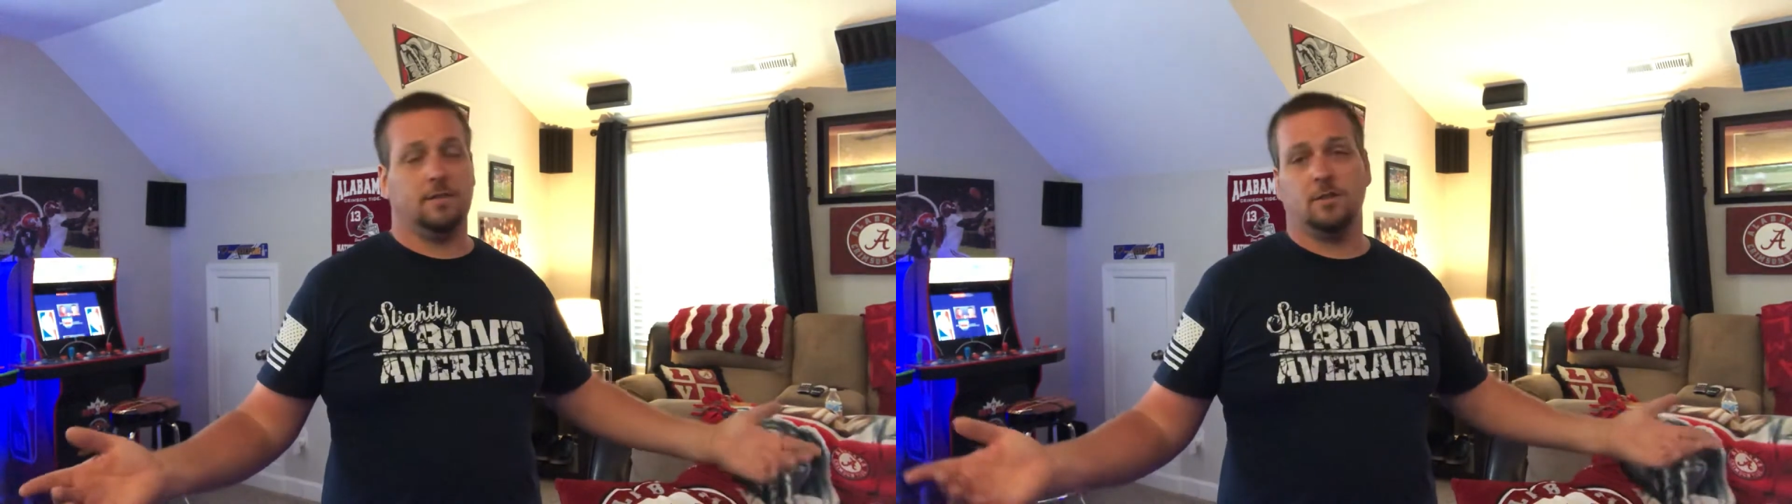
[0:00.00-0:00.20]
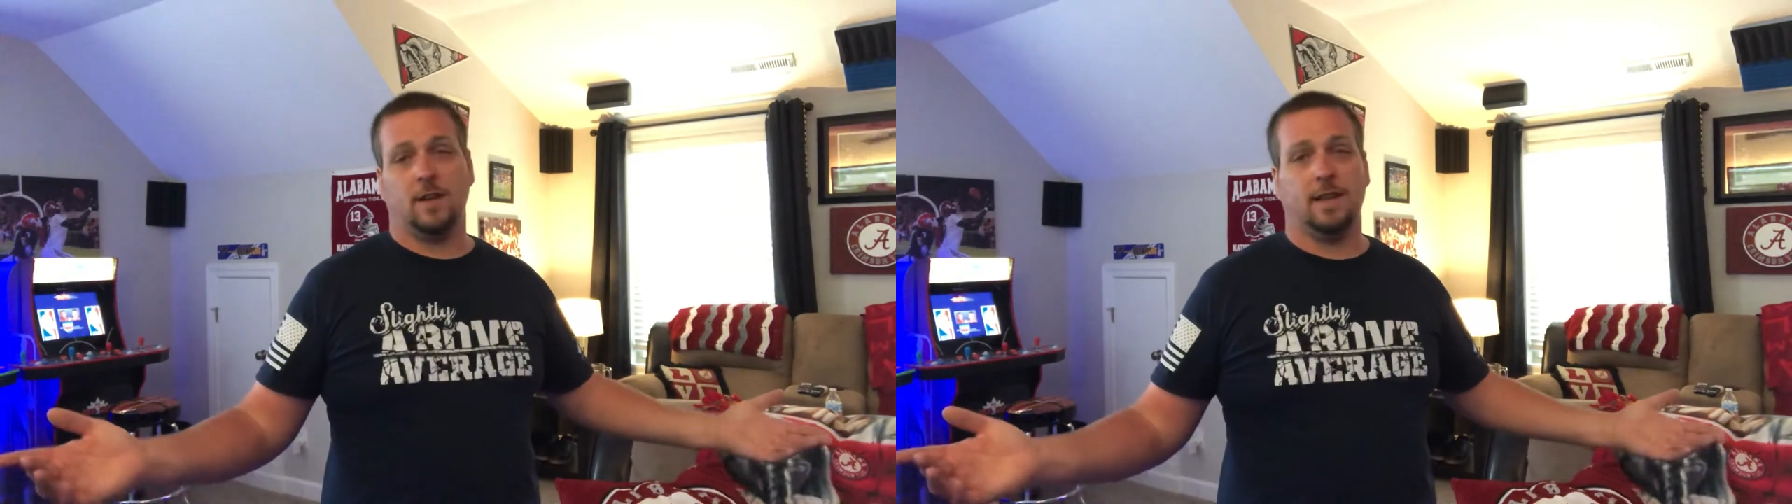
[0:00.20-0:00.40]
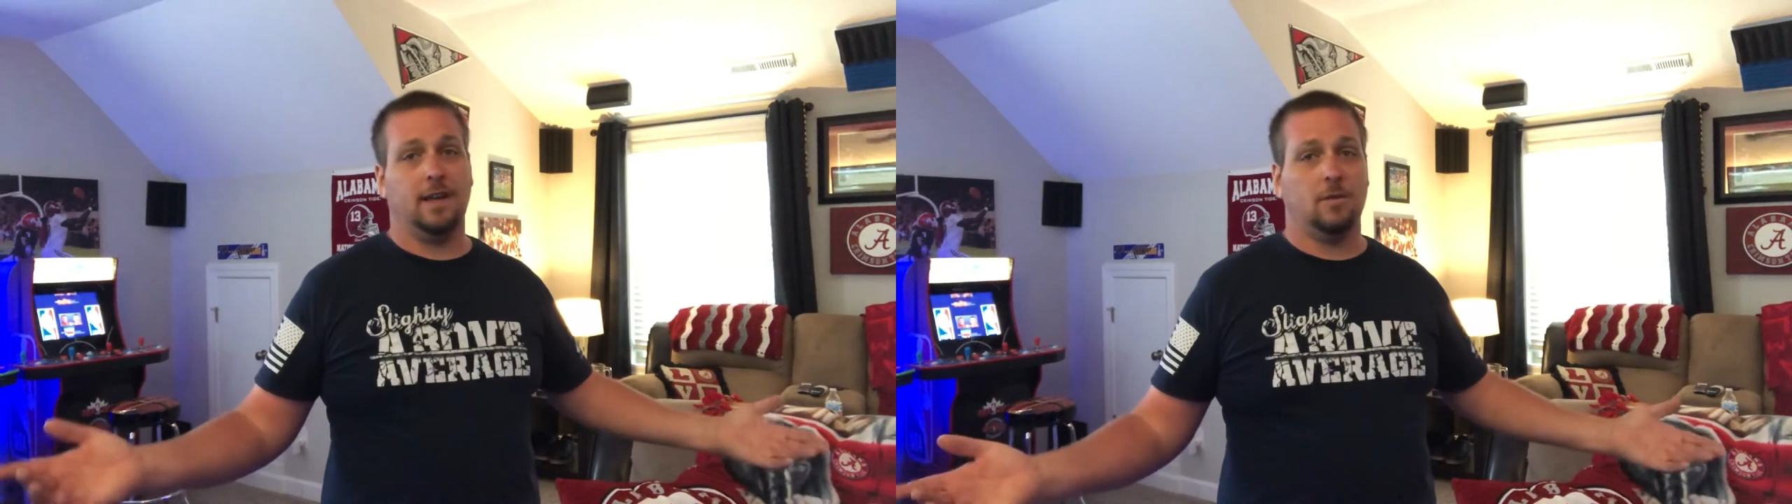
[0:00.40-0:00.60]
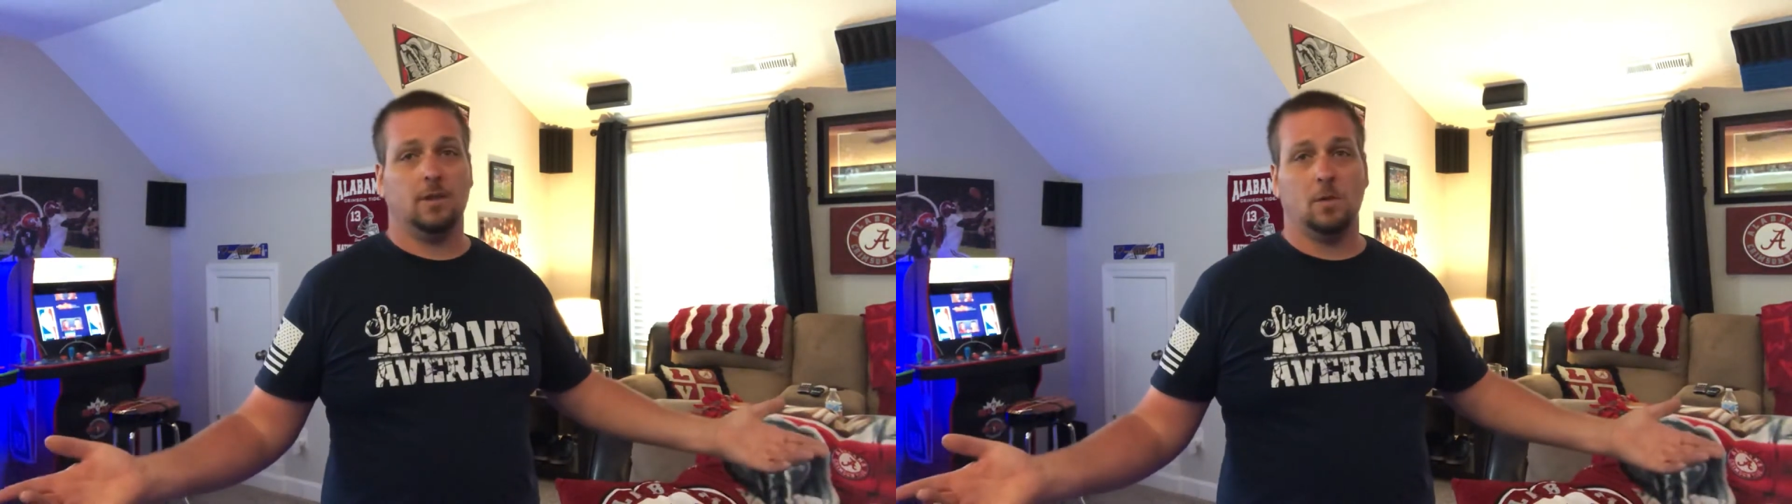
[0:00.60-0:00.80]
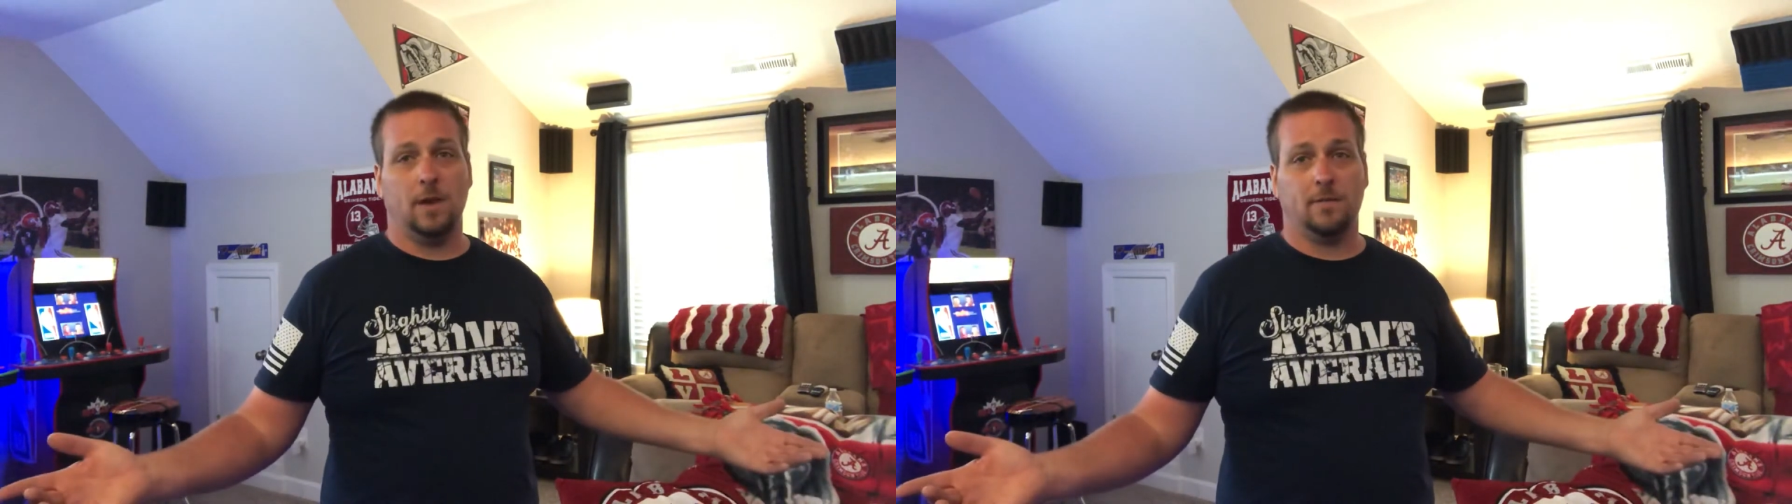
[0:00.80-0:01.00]
So I can't really
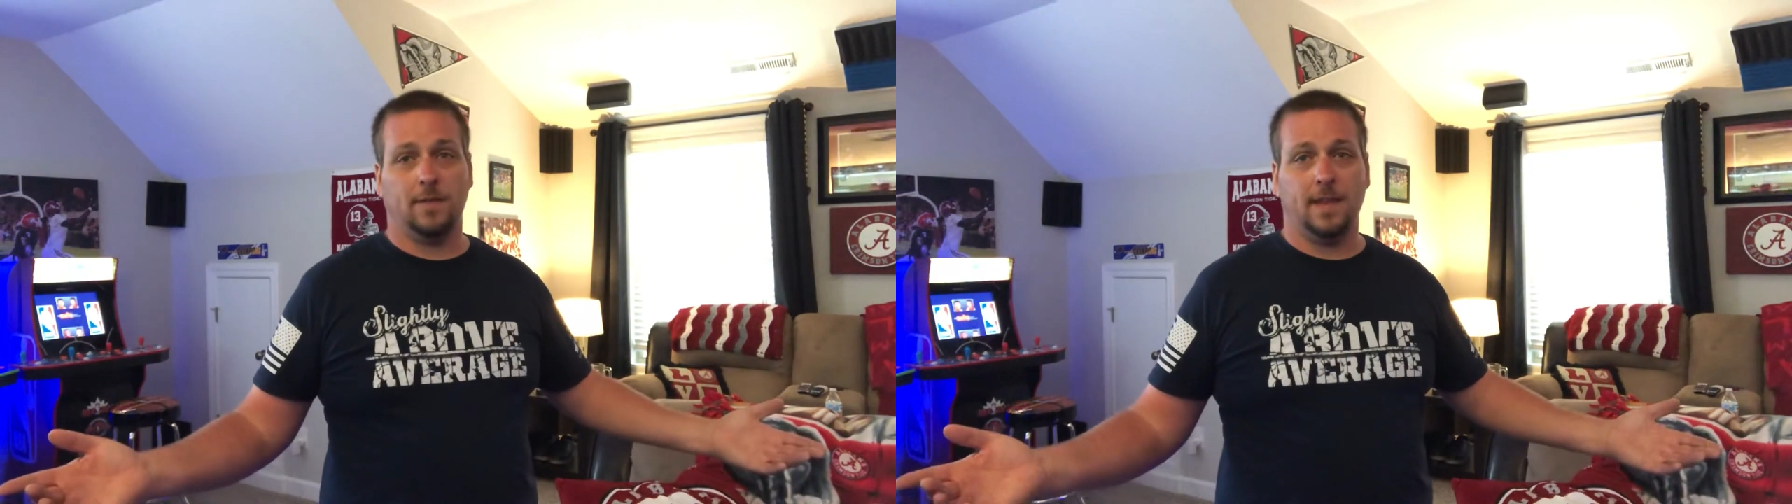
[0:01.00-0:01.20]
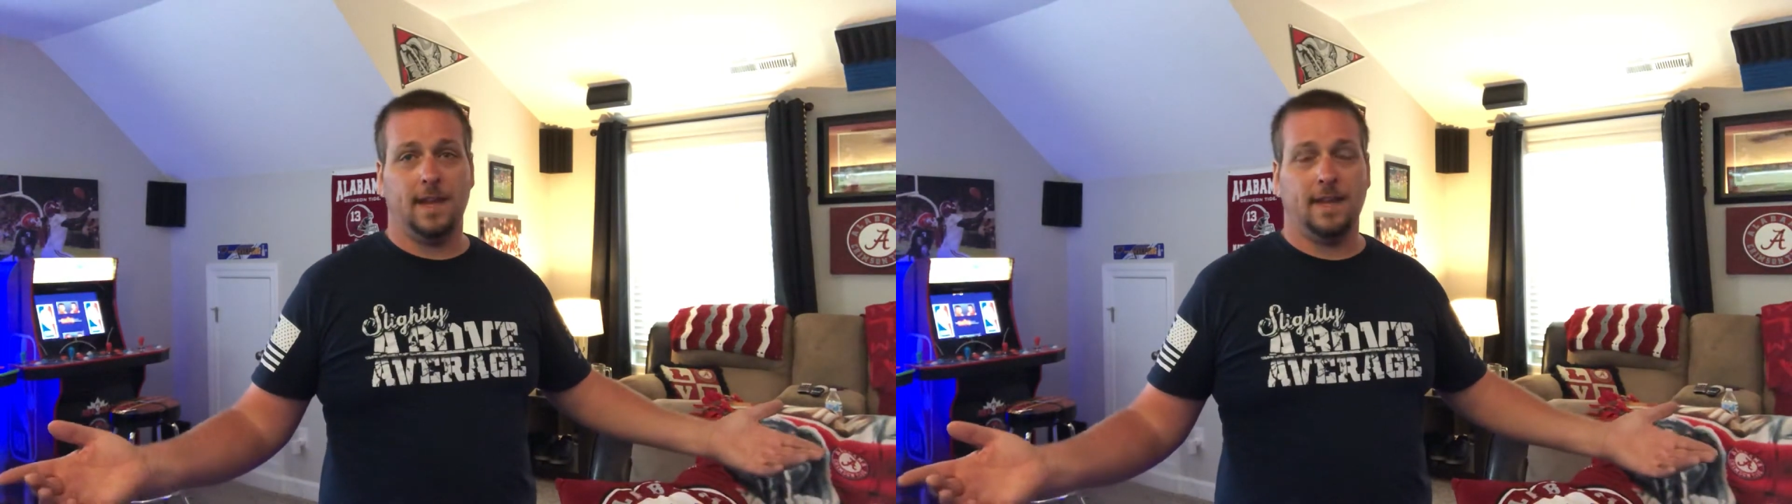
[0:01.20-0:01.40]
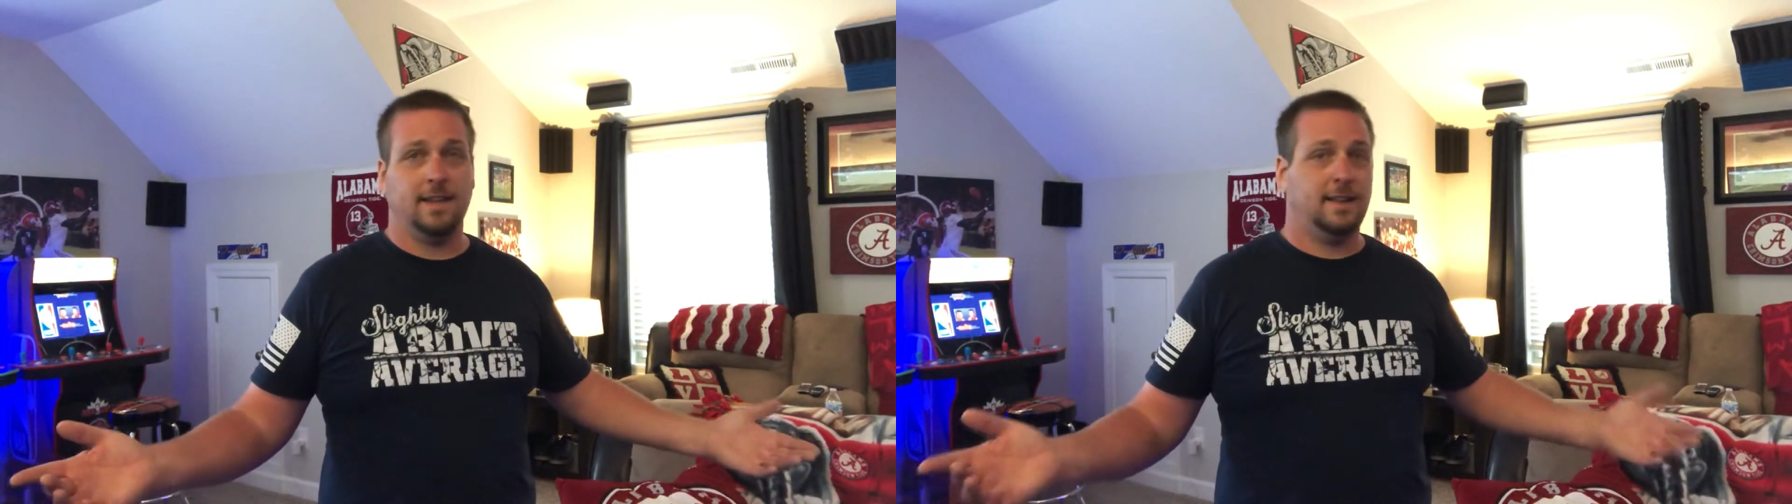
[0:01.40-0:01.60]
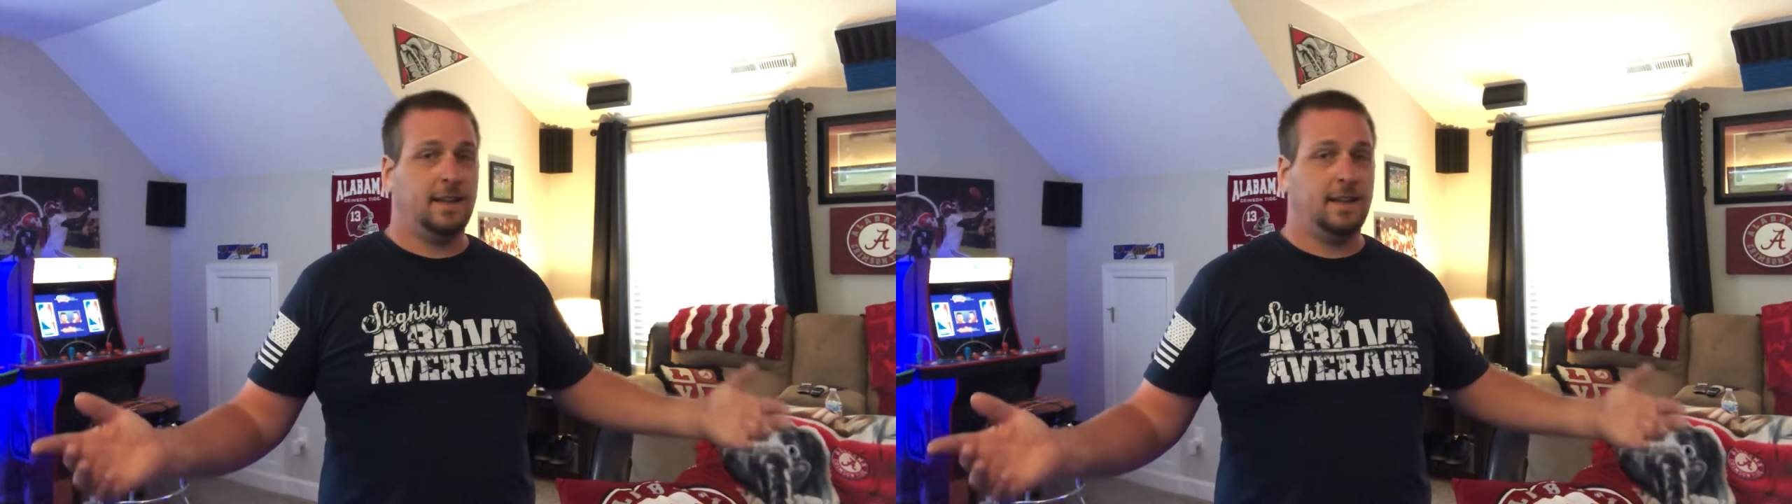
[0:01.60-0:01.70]
wait for that.